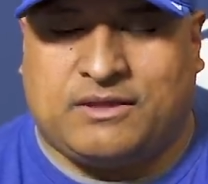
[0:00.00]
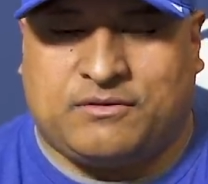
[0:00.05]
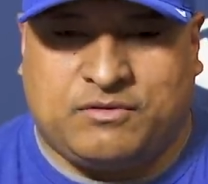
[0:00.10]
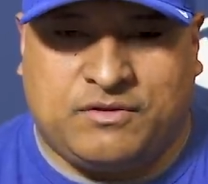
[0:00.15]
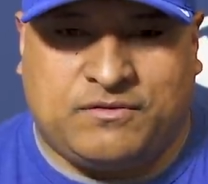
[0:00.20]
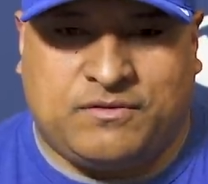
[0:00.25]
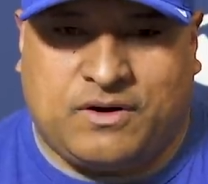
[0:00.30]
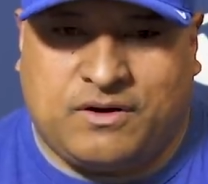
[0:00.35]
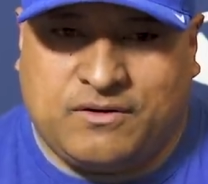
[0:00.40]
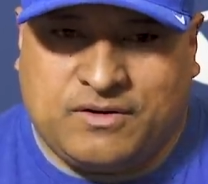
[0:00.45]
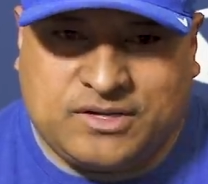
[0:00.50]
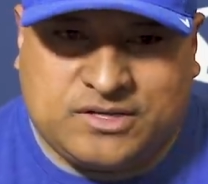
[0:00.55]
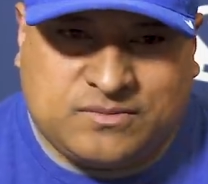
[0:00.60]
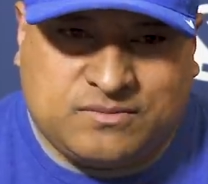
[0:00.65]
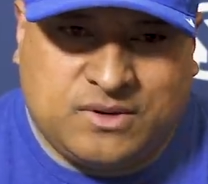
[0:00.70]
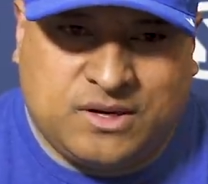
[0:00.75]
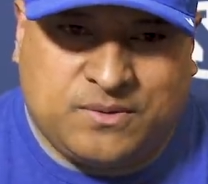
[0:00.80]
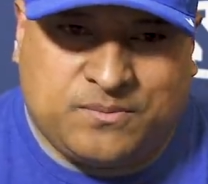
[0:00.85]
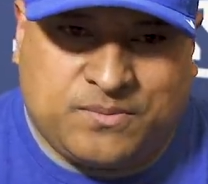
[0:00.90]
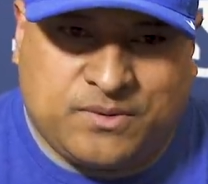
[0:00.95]
we've always
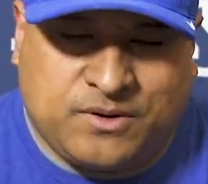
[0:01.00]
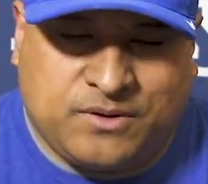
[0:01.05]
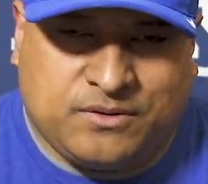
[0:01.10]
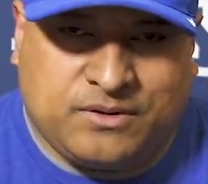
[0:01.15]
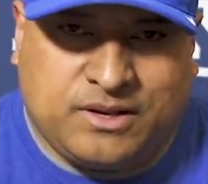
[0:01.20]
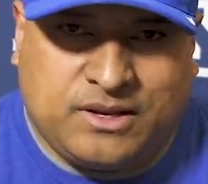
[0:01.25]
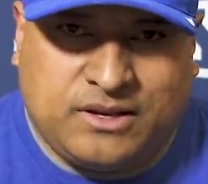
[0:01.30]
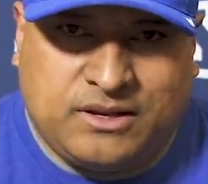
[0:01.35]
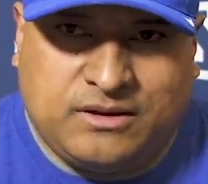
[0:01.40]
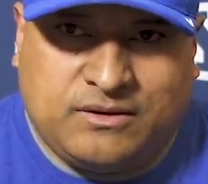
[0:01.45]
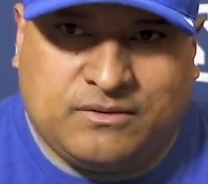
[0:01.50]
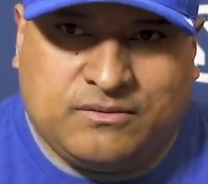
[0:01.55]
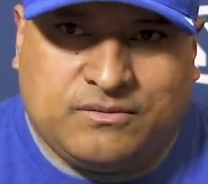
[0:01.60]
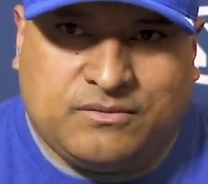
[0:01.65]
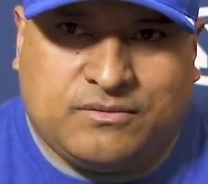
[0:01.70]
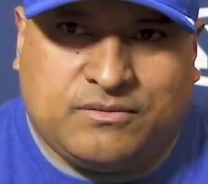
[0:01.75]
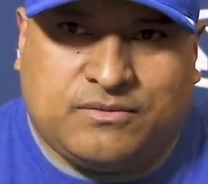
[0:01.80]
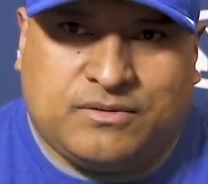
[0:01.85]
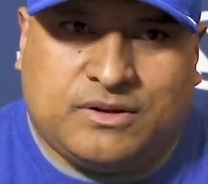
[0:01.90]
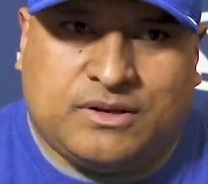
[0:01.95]
made pro day
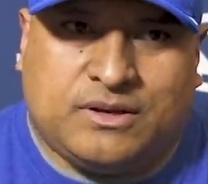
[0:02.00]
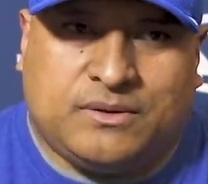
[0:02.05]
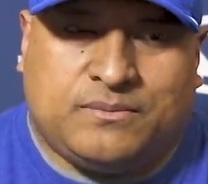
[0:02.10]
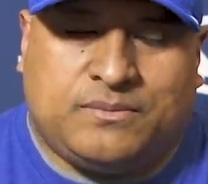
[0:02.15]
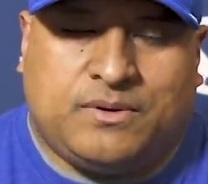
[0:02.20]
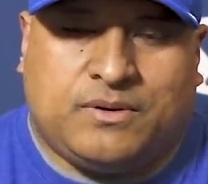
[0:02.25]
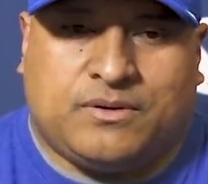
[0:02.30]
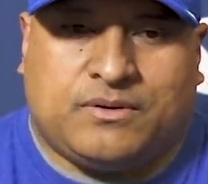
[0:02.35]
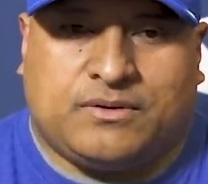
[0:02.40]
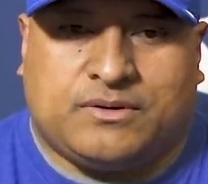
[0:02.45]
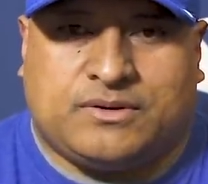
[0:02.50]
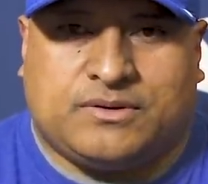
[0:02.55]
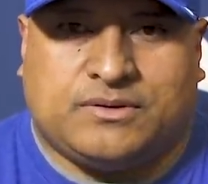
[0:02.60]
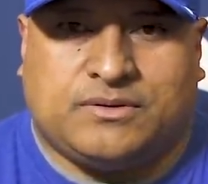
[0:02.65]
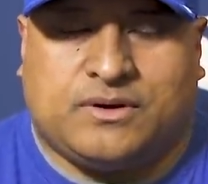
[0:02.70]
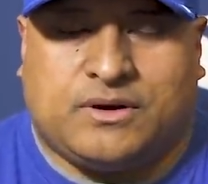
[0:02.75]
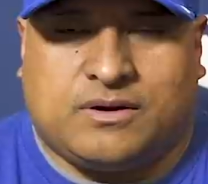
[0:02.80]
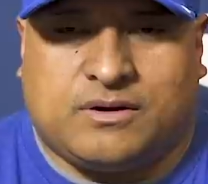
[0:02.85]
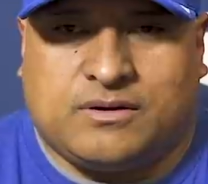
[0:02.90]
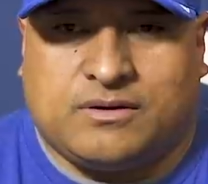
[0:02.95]
really important
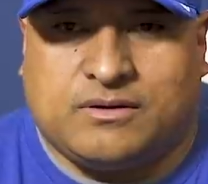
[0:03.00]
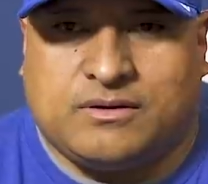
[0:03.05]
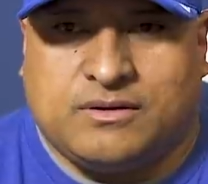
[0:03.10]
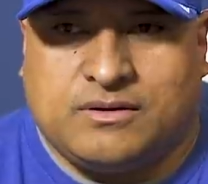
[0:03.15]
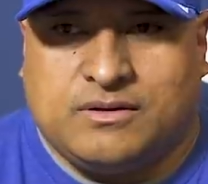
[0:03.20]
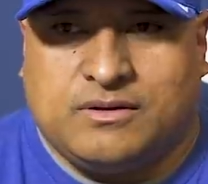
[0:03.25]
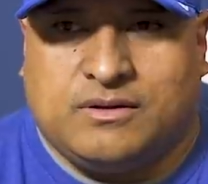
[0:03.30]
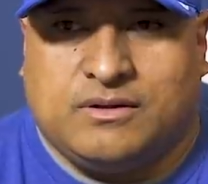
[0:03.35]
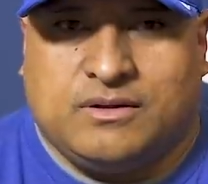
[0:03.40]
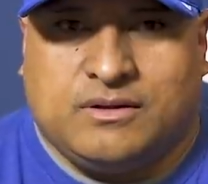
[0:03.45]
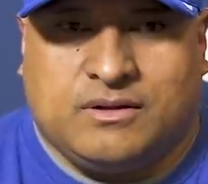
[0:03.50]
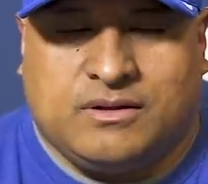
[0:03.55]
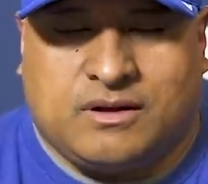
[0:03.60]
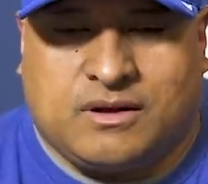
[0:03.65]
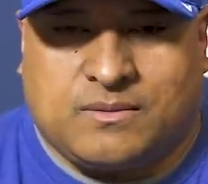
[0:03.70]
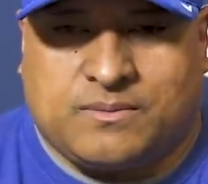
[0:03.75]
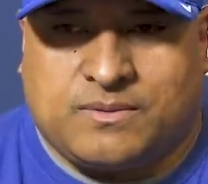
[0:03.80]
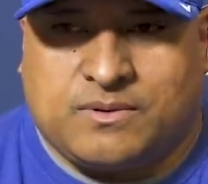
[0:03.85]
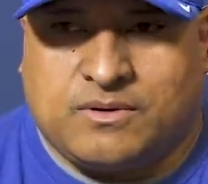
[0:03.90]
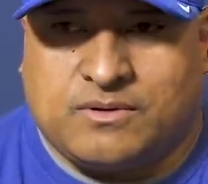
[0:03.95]
to our
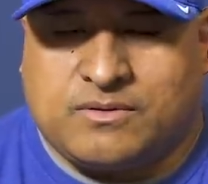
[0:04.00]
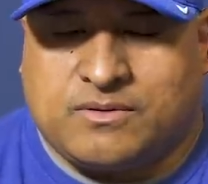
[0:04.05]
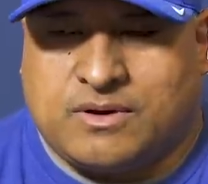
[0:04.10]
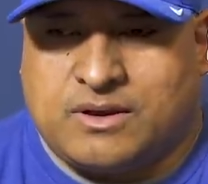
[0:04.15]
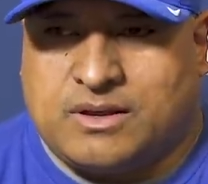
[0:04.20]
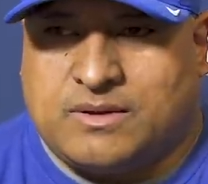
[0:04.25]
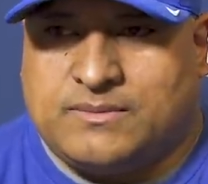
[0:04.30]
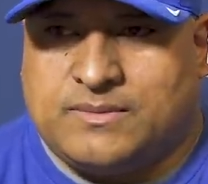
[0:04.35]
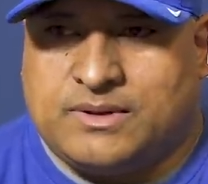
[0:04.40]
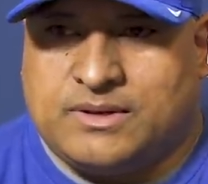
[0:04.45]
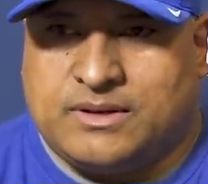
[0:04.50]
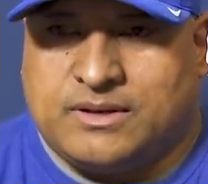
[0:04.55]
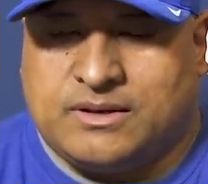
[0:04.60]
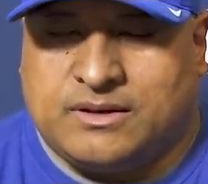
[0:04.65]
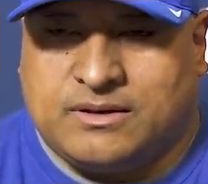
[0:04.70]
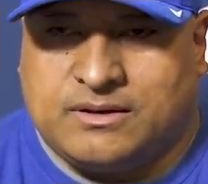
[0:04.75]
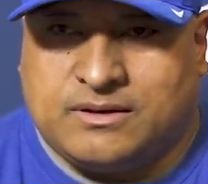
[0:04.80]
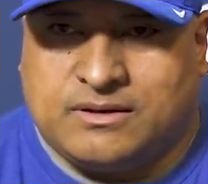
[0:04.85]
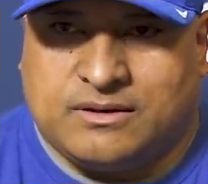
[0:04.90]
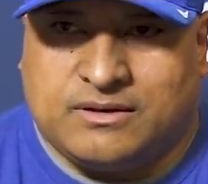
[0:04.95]
program
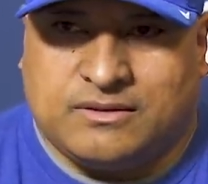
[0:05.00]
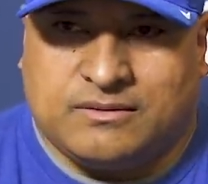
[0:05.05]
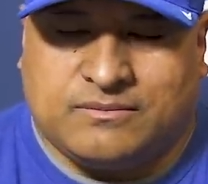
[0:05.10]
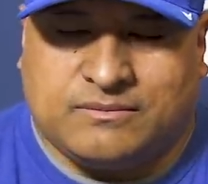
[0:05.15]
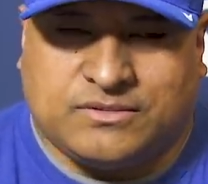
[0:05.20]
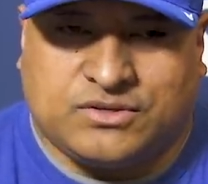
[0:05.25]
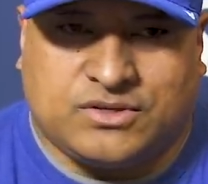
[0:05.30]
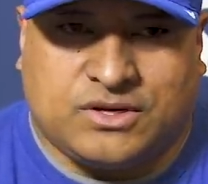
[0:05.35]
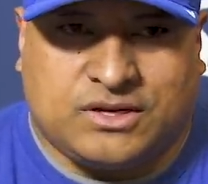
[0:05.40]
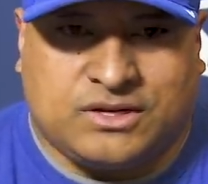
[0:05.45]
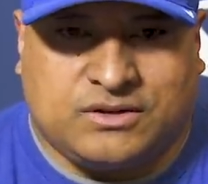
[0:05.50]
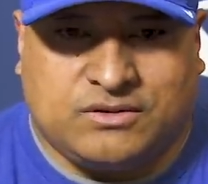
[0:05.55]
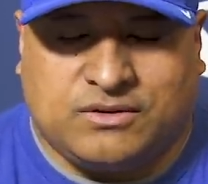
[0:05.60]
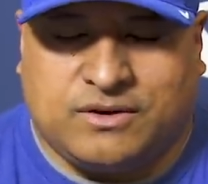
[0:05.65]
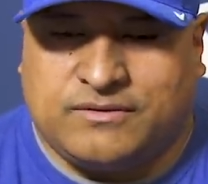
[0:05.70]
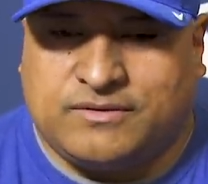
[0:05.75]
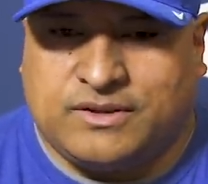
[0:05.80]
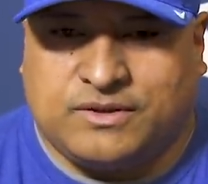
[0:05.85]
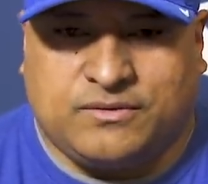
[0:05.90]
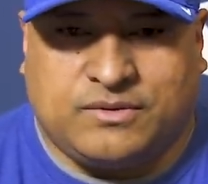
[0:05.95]
and trying to
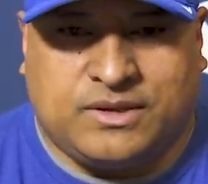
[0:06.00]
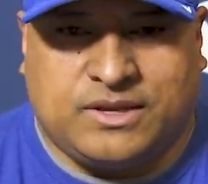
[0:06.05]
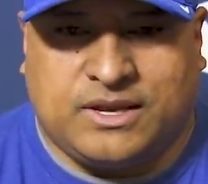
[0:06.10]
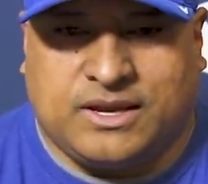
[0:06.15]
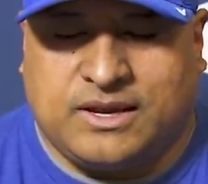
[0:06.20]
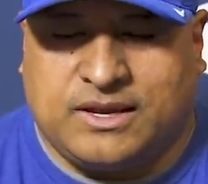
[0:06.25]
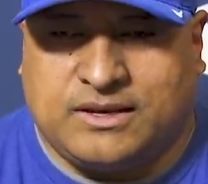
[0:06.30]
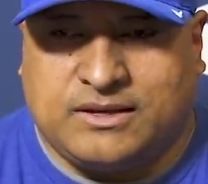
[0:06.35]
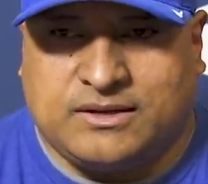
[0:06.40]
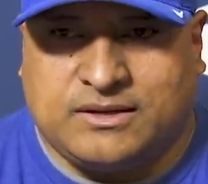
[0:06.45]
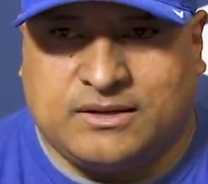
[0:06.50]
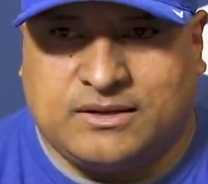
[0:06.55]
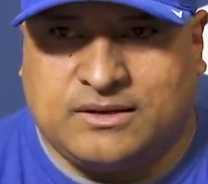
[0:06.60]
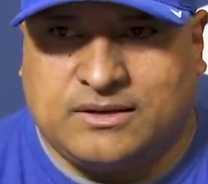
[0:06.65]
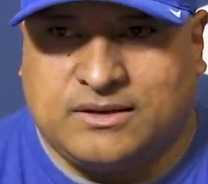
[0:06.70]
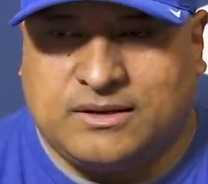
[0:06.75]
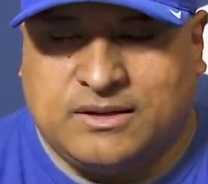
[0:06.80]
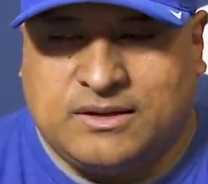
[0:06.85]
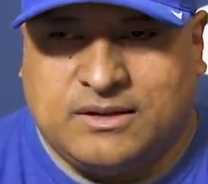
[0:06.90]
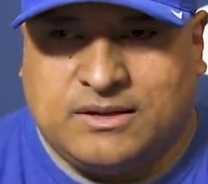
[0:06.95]
do everything we can
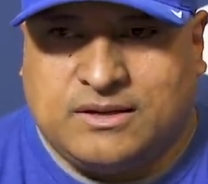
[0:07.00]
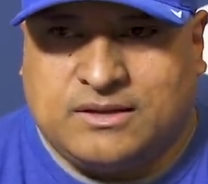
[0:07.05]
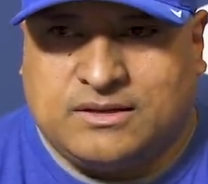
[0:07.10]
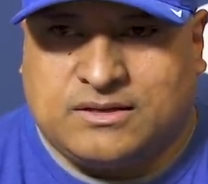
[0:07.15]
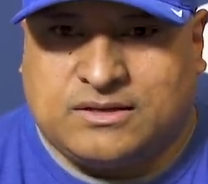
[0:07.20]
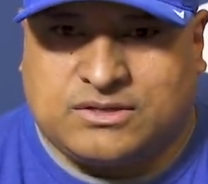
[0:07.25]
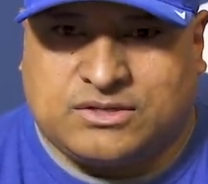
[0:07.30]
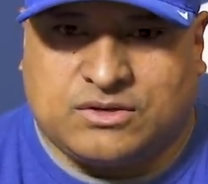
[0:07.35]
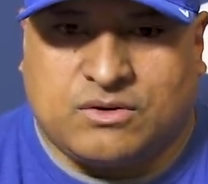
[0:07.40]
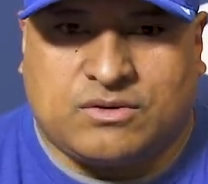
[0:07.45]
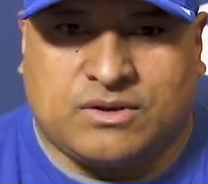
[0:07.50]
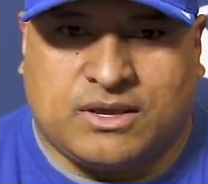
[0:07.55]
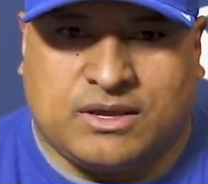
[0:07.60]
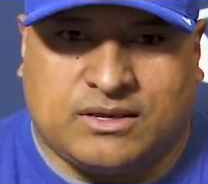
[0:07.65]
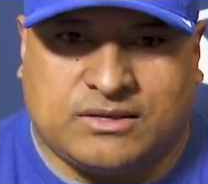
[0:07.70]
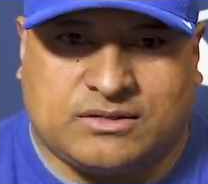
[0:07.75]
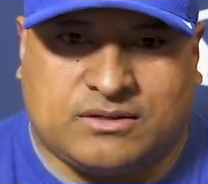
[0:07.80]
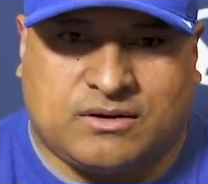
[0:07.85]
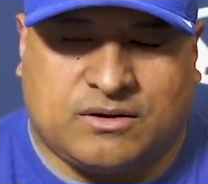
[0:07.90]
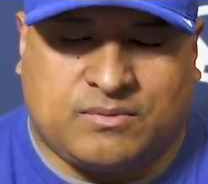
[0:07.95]
to
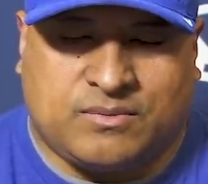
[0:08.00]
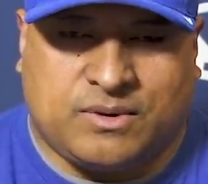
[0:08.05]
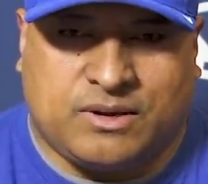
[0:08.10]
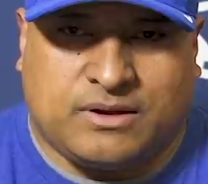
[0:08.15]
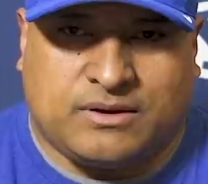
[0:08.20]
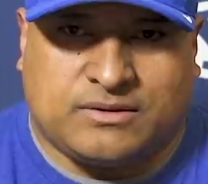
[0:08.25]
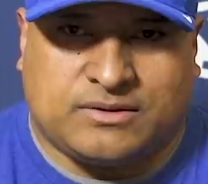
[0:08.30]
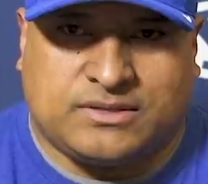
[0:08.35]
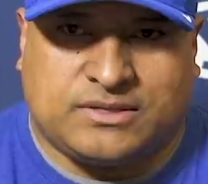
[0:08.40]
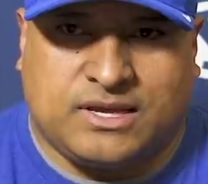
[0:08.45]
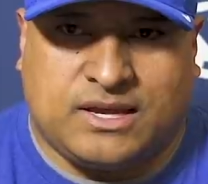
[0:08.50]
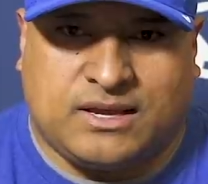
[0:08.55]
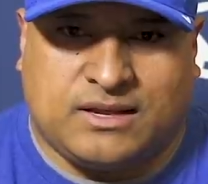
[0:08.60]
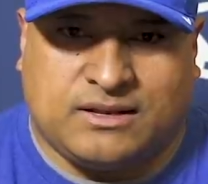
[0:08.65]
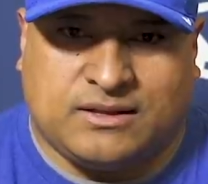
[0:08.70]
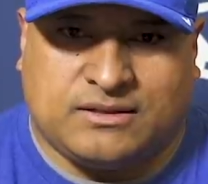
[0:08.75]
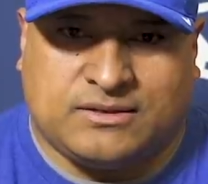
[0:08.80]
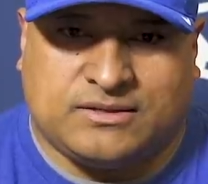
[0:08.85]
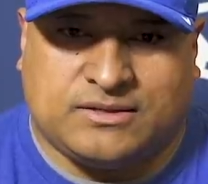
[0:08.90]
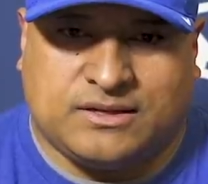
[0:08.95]
showcase our players'
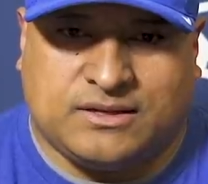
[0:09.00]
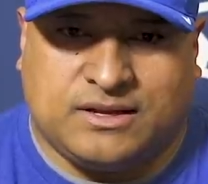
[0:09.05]
talents.